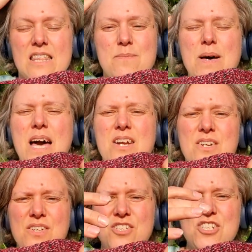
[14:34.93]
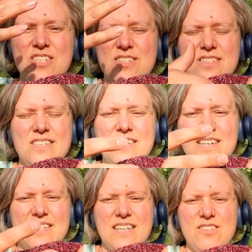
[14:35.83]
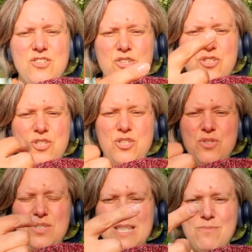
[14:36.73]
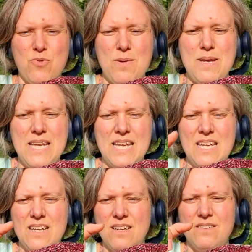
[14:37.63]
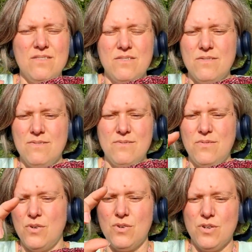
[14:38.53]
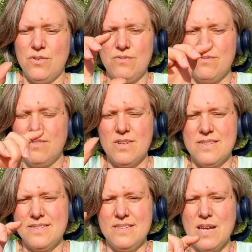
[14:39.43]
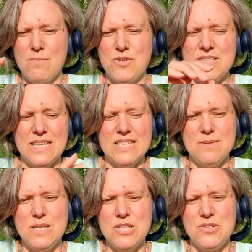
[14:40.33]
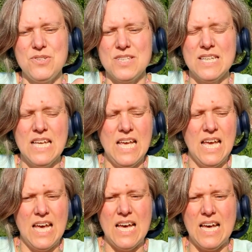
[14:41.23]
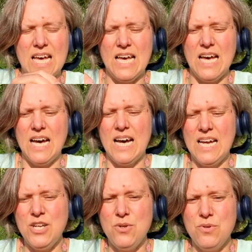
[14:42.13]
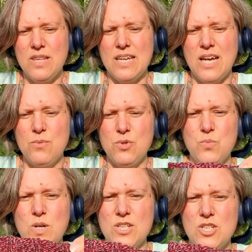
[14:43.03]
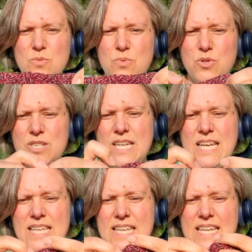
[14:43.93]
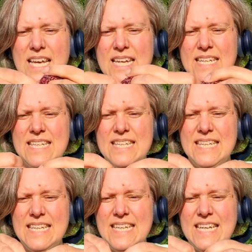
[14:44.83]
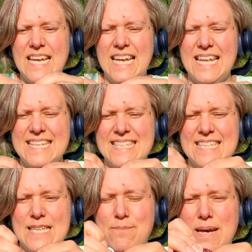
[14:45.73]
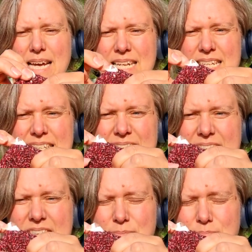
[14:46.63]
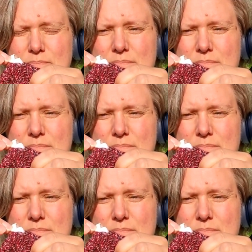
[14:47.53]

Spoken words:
The pattern just tells you to do some ribbing for a number of centimeters. I knew that I would want to put in an elastic band in the